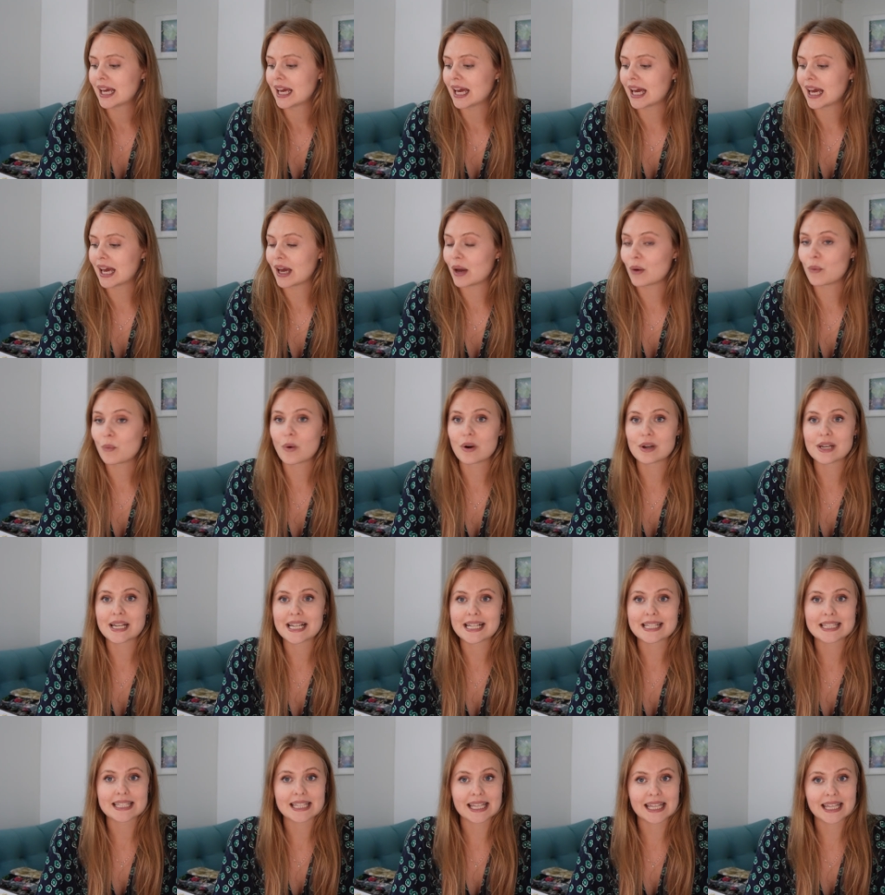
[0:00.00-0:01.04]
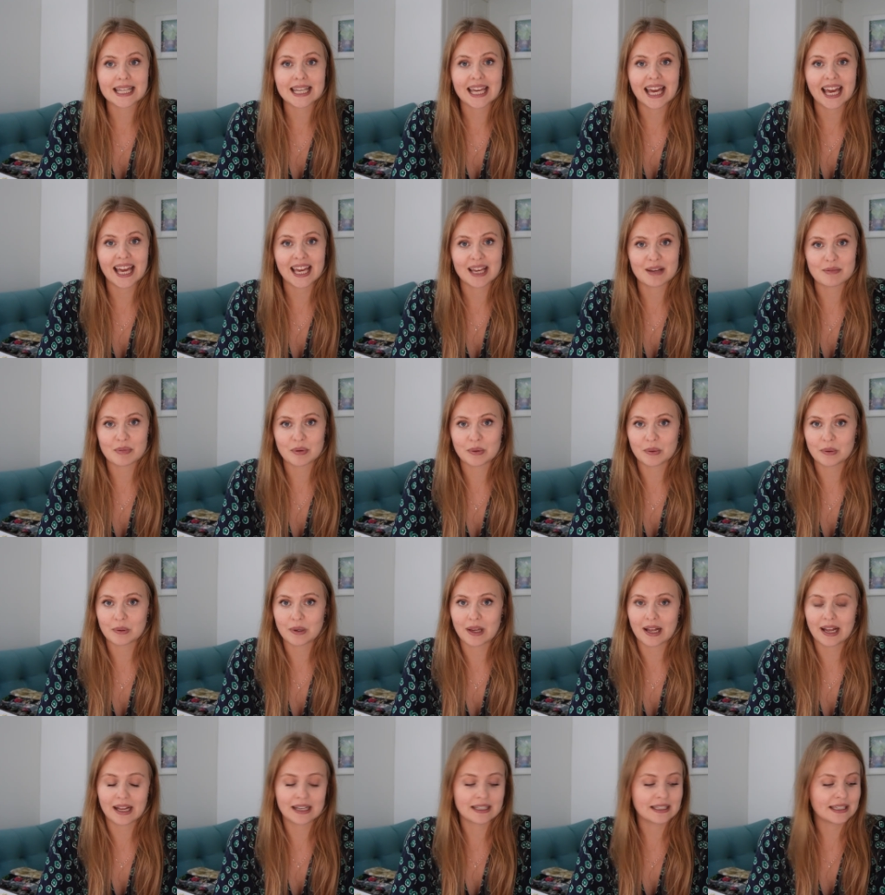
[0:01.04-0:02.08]
One is a cable
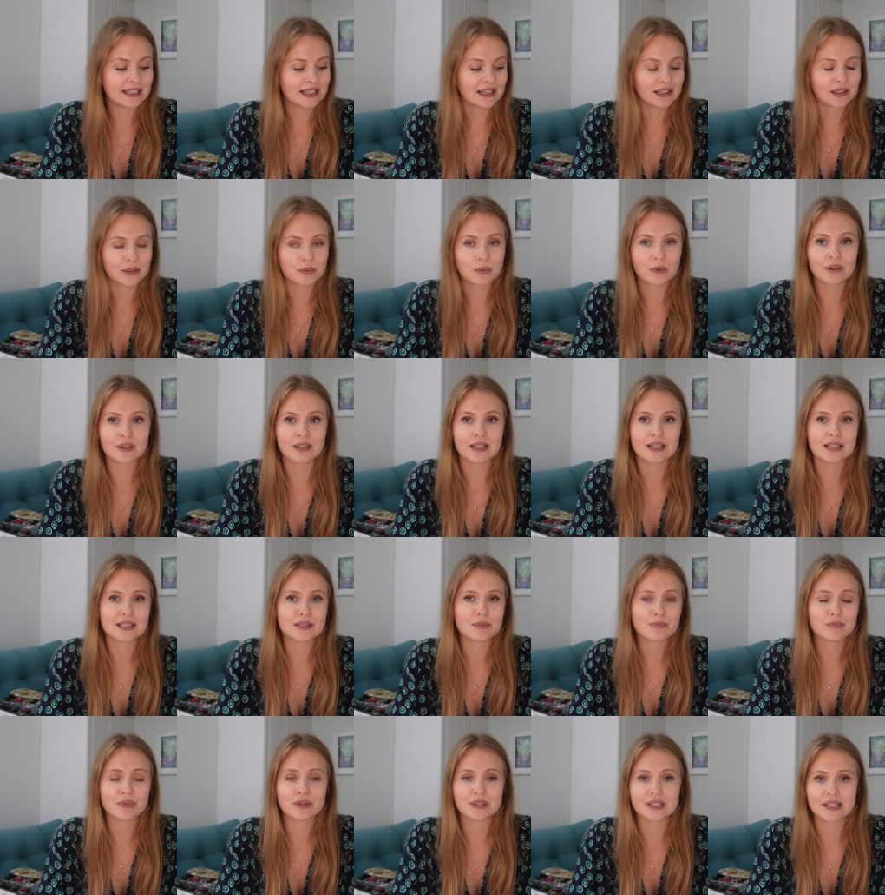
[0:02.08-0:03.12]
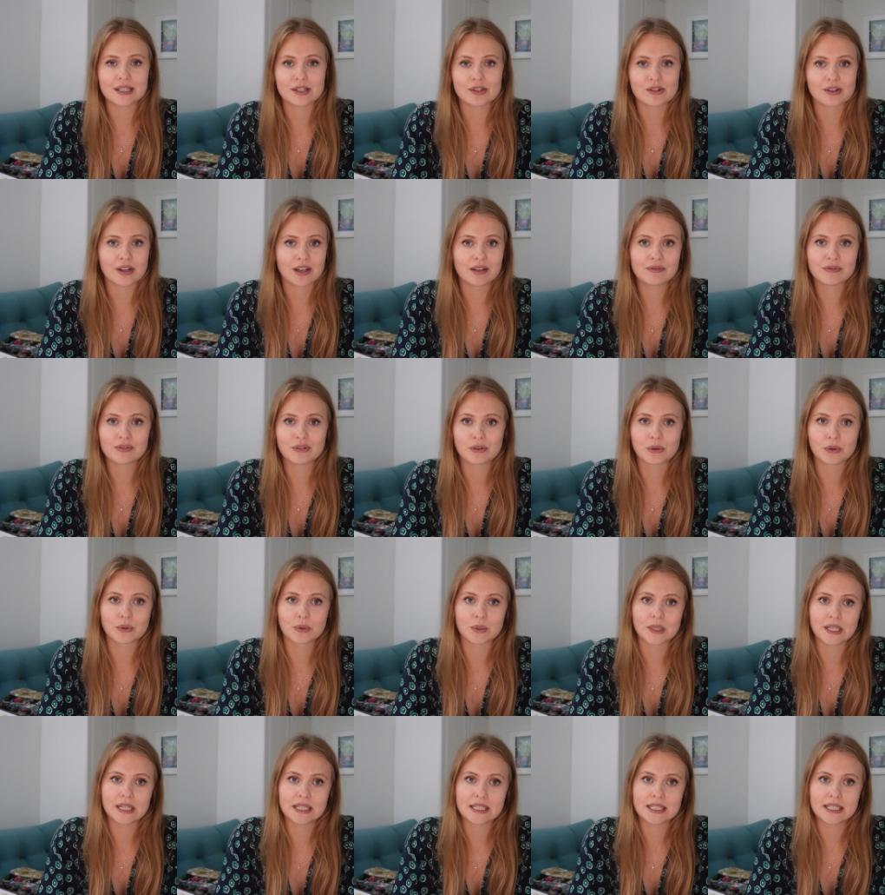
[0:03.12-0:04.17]
and the other one is pretty
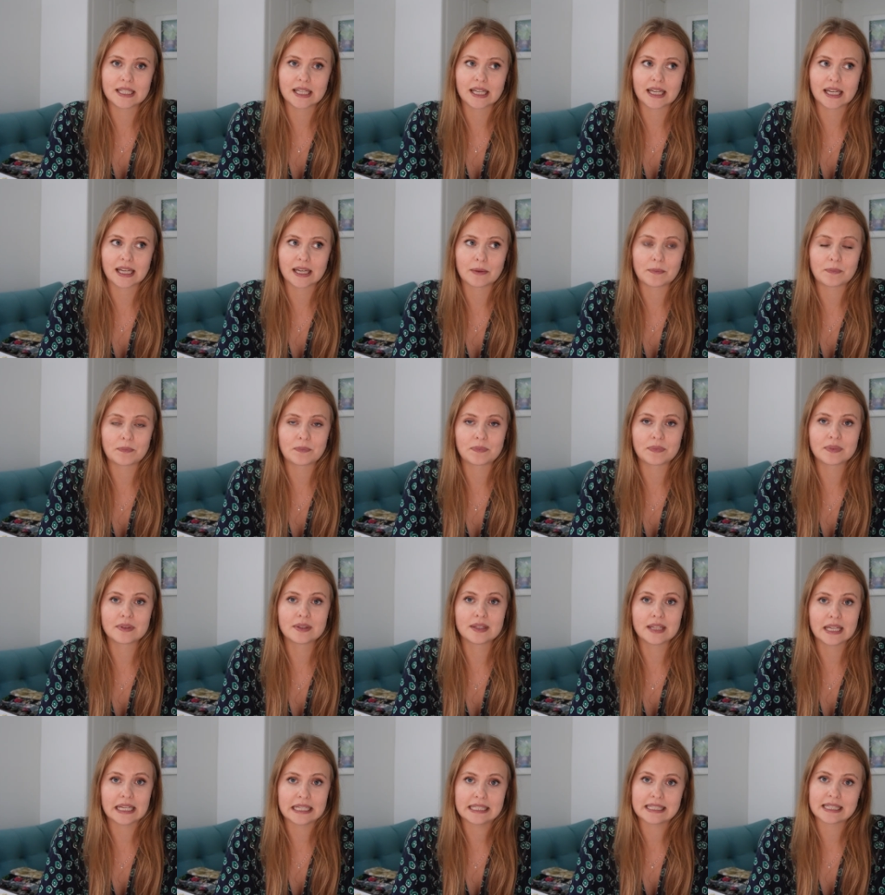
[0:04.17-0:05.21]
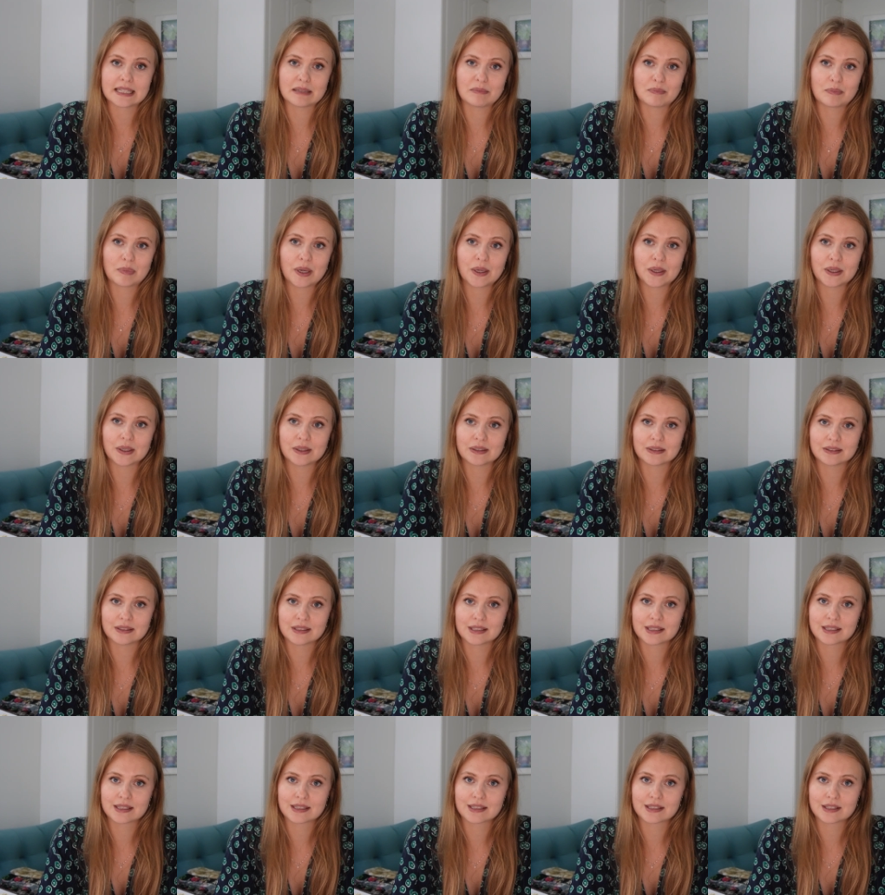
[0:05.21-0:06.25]
straightforward knits and
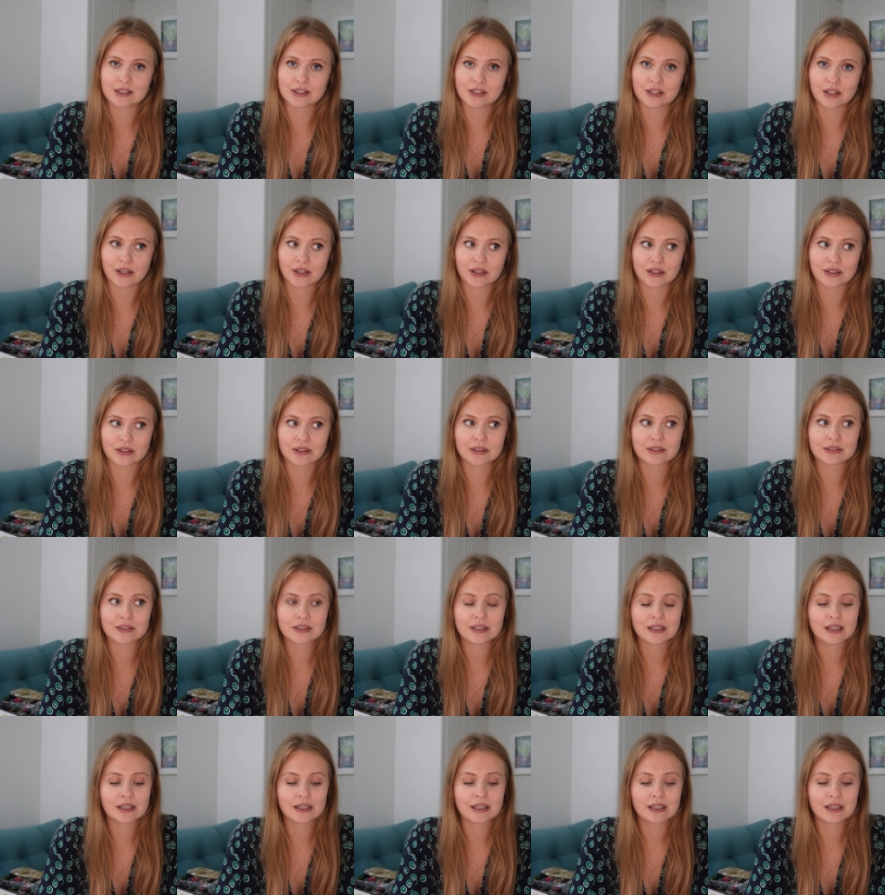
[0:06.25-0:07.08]
pearls, so